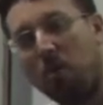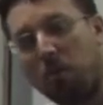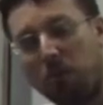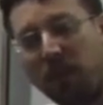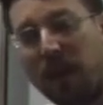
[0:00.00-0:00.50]

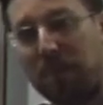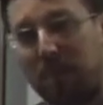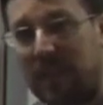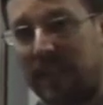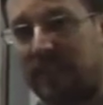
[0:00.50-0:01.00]
Well, what
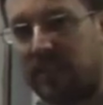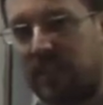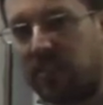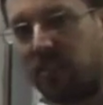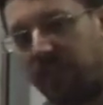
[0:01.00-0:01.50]
that means
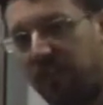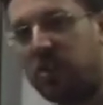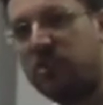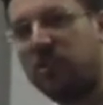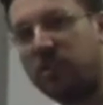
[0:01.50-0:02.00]
is that the
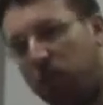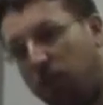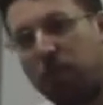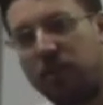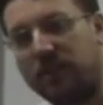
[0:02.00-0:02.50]
first thing the
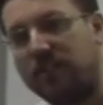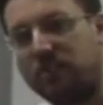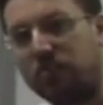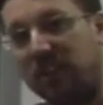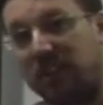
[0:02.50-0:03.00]
operating
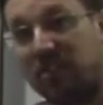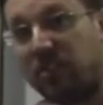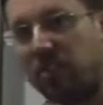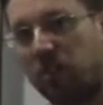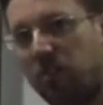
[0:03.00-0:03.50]
system needs
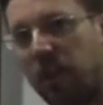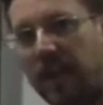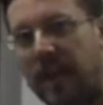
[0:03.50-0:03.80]
to do